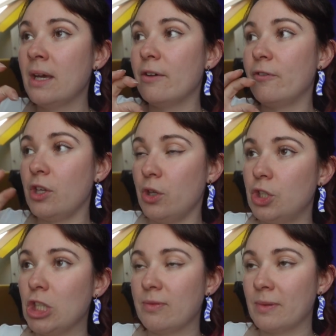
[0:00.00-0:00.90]
for
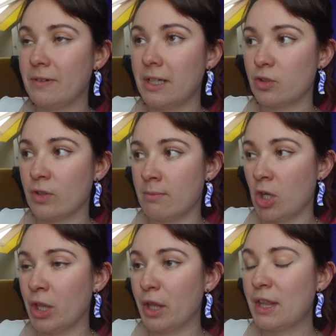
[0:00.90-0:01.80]
YouTube, for my videos for the
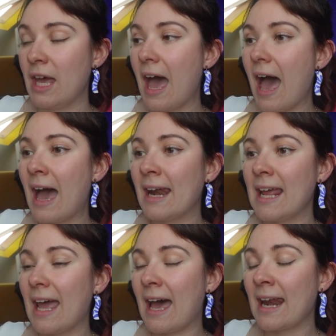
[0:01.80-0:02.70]
month,
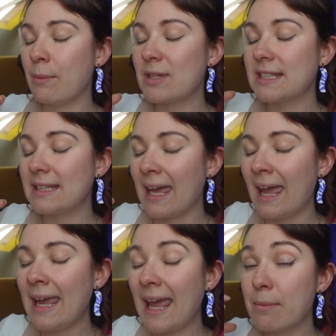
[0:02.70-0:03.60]
and I was
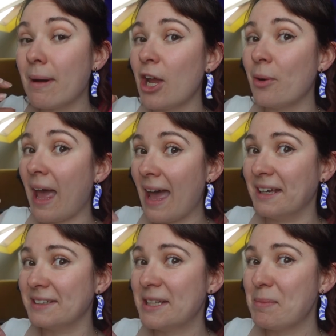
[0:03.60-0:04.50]
getting in my own
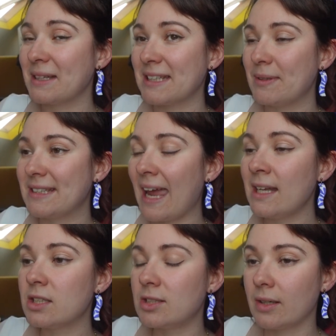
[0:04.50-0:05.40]
head because I was
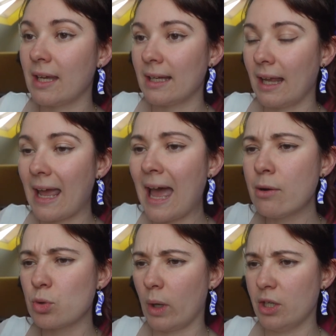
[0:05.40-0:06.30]
getting stuck in like,
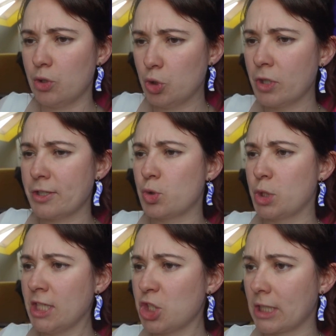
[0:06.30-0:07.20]
how do I do this
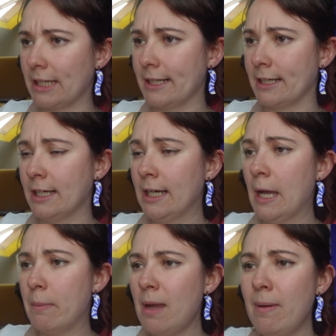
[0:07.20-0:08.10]
strategically? And
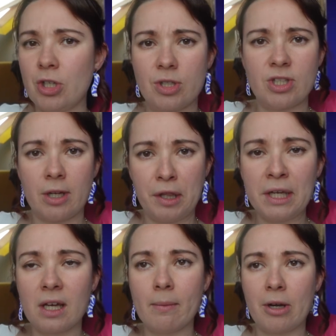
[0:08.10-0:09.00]
maybe I should start
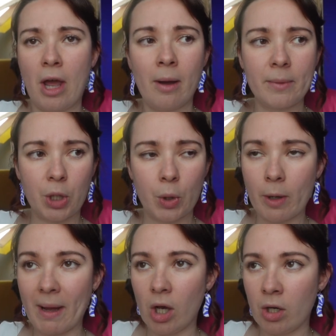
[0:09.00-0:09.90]
thinking about how I'm gonna
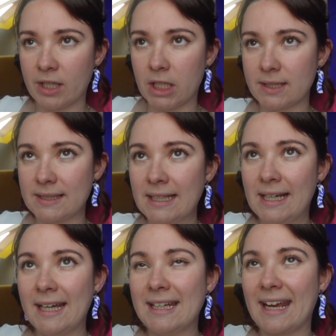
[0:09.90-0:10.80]
grow my audience
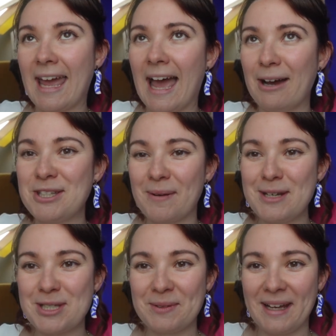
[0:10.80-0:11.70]
and like, how do
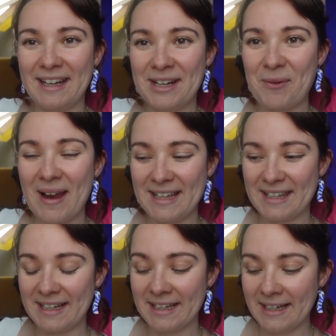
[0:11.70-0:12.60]
I do it in a way
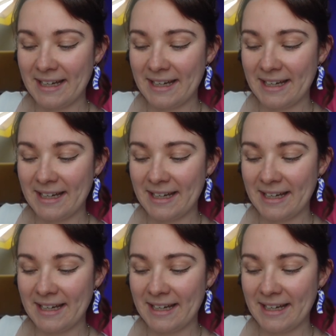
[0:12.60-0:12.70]
that